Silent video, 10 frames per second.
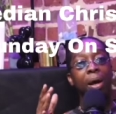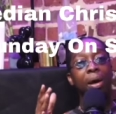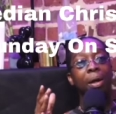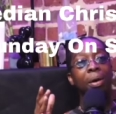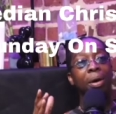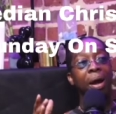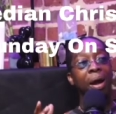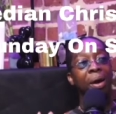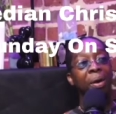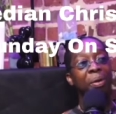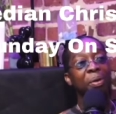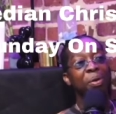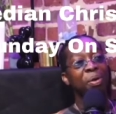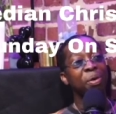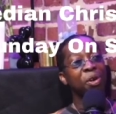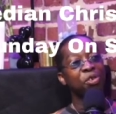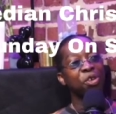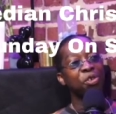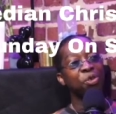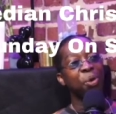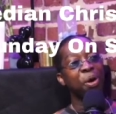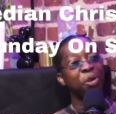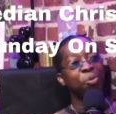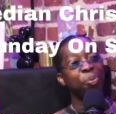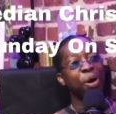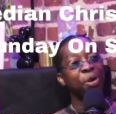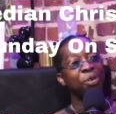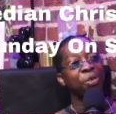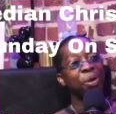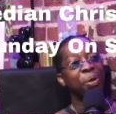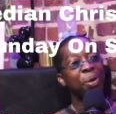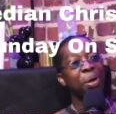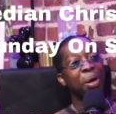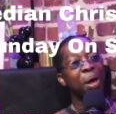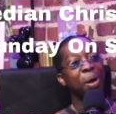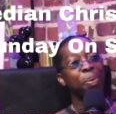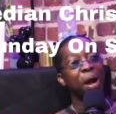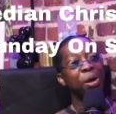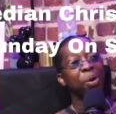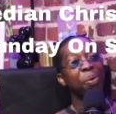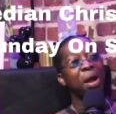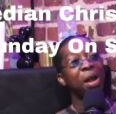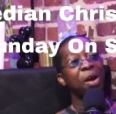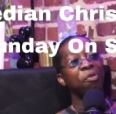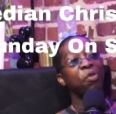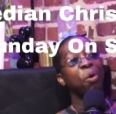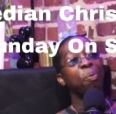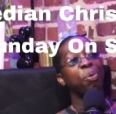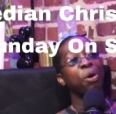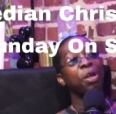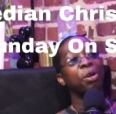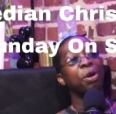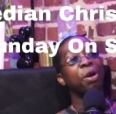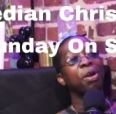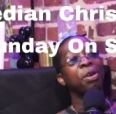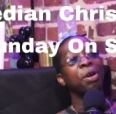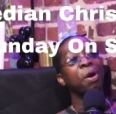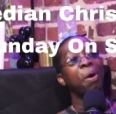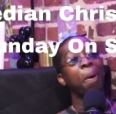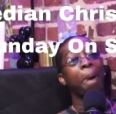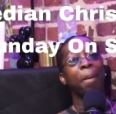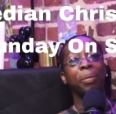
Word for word: Hello there. Right, right. This is George Burns. Hey, by the way, I feel pretty good, you know.